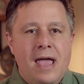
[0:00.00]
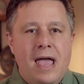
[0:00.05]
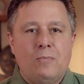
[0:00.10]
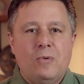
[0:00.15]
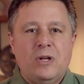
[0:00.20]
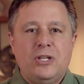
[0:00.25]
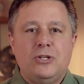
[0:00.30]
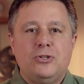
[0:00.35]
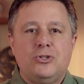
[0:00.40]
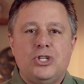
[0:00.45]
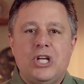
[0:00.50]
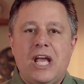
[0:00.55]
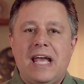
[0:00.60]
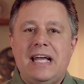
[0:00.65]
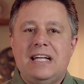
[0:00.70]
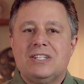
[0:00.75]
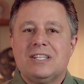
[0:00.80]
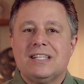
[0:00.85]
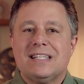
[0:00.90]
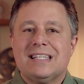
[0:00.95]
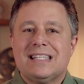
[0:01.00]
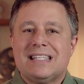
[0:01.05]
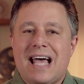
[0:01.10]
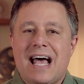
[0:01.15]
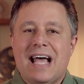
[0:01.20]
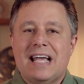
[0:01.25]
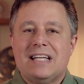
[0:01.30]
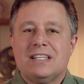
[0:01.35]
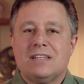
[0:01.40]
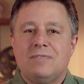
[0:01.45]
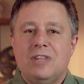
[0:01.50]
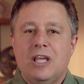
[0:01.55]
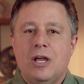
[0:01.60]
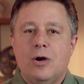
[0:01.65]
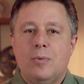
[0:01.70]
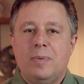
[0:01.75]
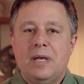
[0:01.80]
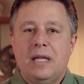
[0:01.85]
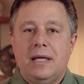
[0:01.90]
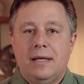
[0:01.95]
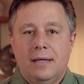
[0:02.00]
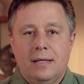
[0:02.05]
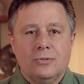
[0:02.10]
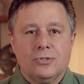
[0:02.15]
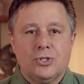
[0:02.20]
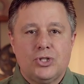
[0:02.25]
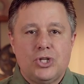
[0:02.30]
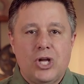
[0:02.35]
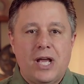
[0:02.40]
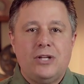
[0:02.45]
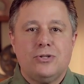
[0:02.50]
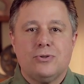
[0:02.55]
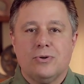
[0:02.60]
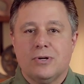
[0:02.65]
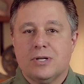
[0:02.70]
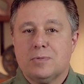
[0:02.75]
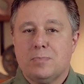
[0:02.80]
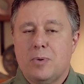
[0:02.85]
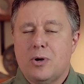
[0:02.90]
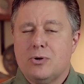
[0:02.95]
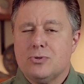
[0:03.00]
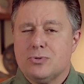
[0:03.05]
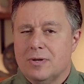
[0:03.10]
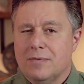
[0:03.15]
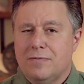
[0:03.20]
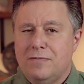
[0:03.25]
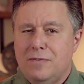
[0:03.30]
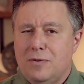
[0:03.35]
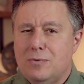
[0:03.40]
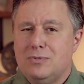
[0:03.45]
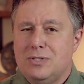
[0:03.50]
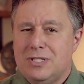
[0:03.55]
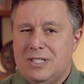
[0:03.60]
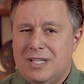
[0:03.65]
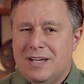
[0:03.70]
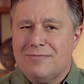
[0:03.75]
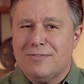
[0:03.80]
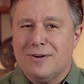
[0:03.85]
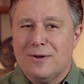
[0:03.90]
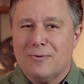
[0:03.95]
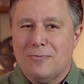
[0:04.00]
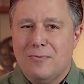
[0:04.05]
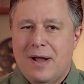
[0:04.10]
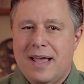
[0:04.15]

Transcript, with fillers: And when you change the size of the opening, it'll change your exposure in a few different